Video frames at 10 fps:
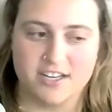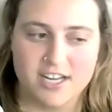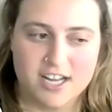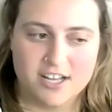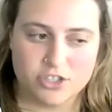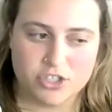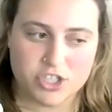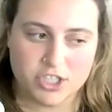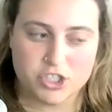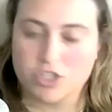And there's just
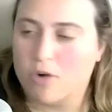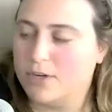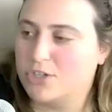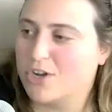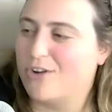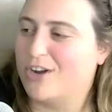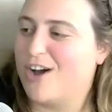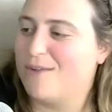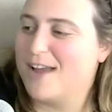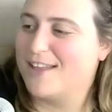like so much going on.